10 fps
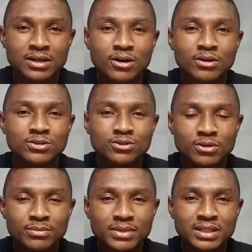or
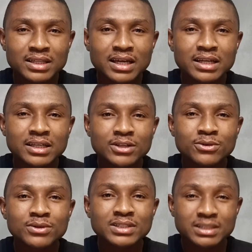something that, you
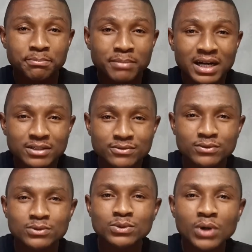know, is
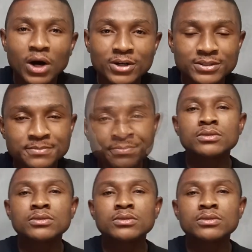impactful to us.